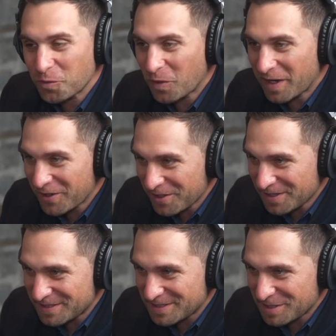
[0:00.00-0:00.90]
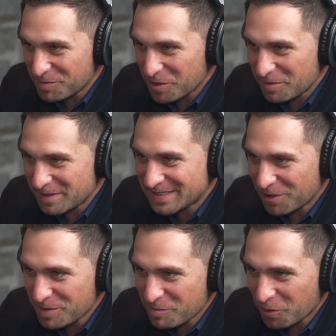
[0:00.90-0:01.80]
Sharran went on a listing appointment.
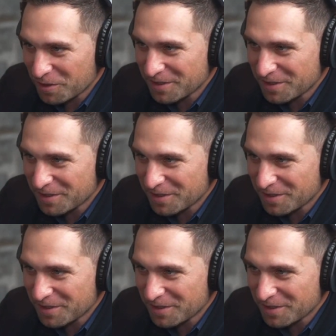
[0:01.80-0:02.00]
Tell me more.